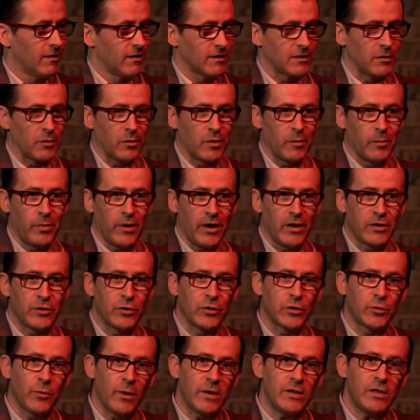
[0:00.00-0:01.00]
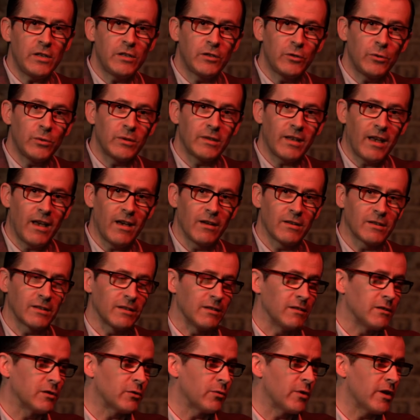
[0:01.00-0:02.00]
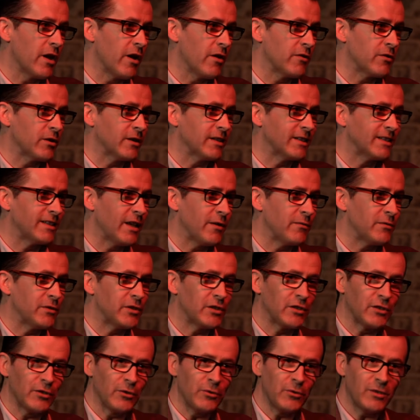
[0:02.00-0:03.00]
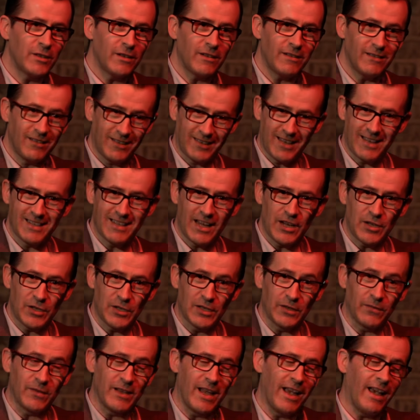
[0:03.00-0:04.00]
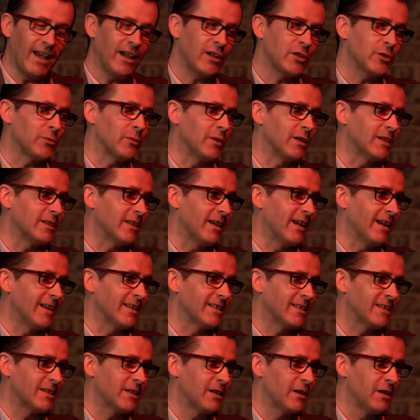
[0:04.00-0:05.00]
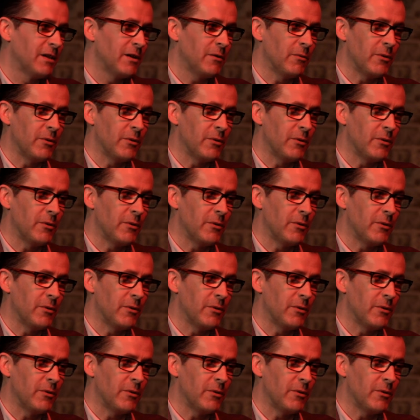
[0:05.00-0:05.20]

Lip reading: So compared to 22,372 citations of the actual test,